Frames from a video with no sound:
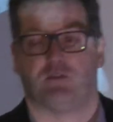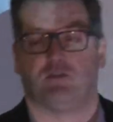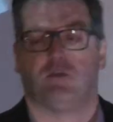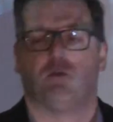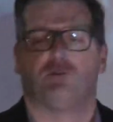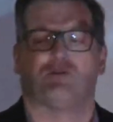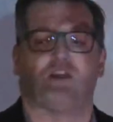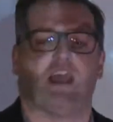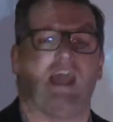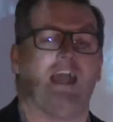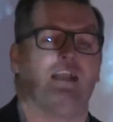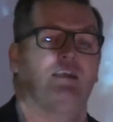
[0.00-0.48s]
It
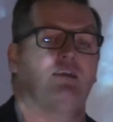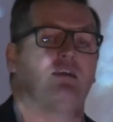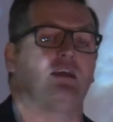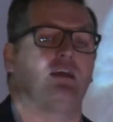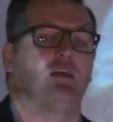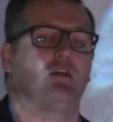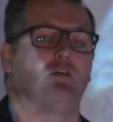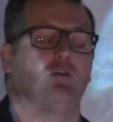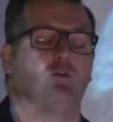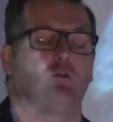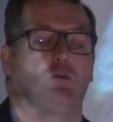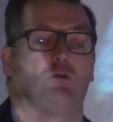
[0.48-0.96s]
used
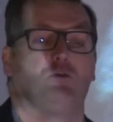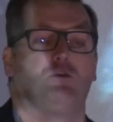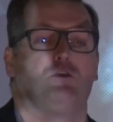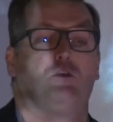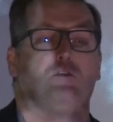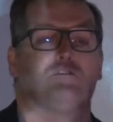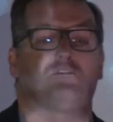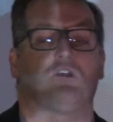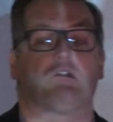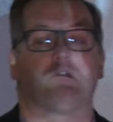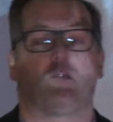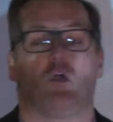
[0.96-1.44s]
editing, it
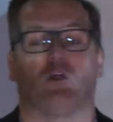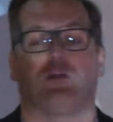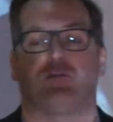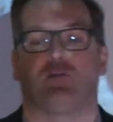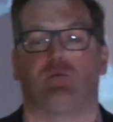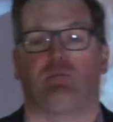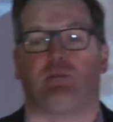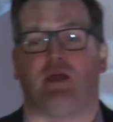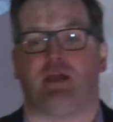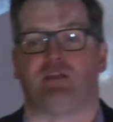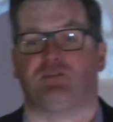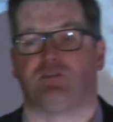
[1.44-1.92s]
used a lot of
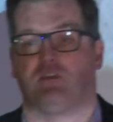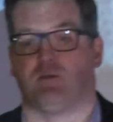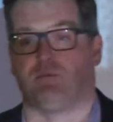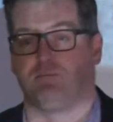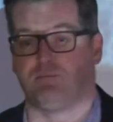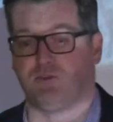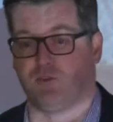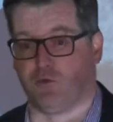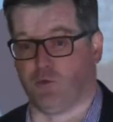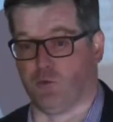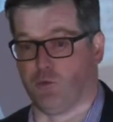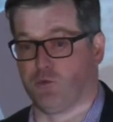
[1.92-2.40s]
the
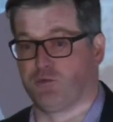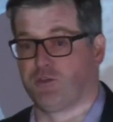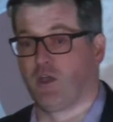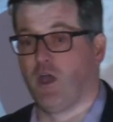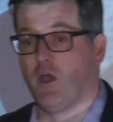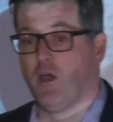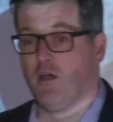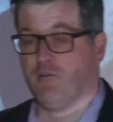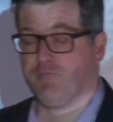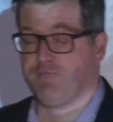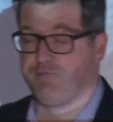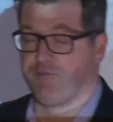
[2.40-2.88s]
basic tools
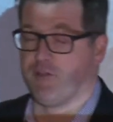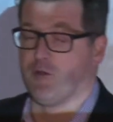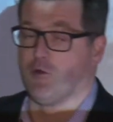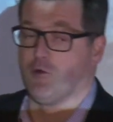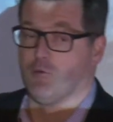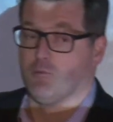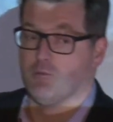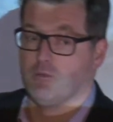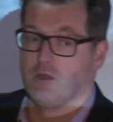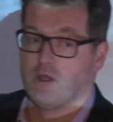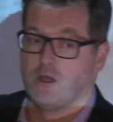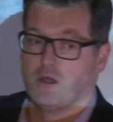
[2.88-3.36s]
of
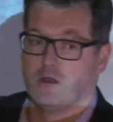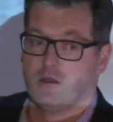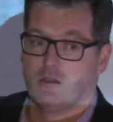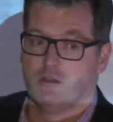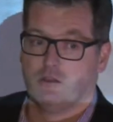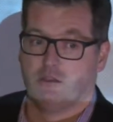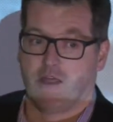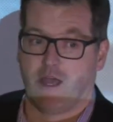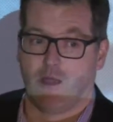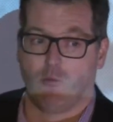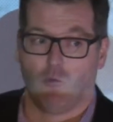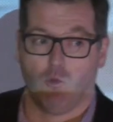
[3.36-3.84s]
film
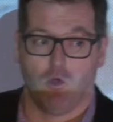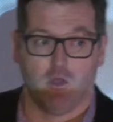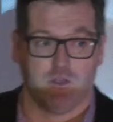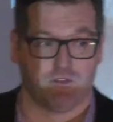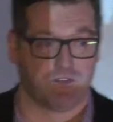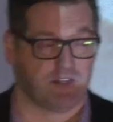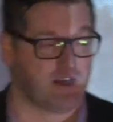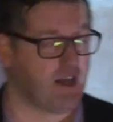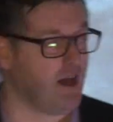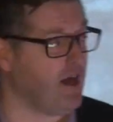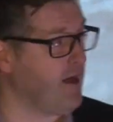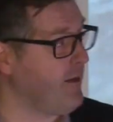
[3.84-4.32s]
that were
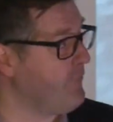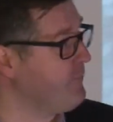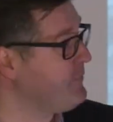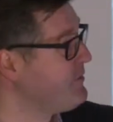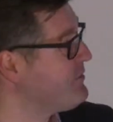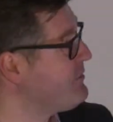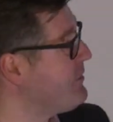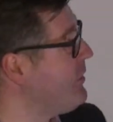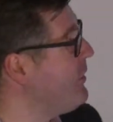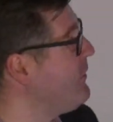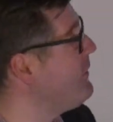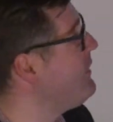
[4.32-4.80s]
to come.
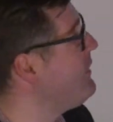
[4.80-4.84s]
So,